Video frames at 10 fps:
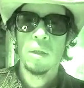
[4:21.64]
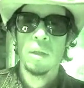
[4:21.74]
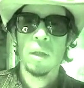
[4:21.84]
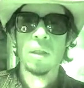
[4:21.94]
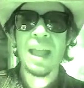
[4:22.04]

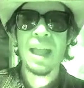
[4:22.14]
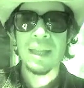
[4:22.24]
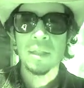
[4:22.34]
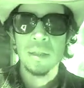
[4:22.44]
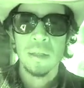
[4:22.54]
unless
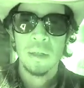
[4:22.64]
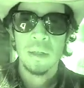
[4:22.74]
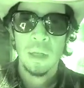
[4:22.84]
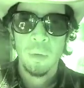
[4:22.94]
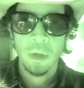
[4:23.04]

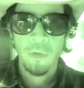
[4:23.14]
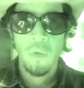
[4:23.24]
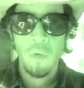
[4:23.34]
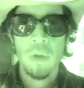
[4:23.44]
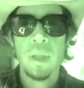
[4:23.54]
it was
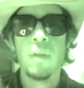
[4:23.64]
for the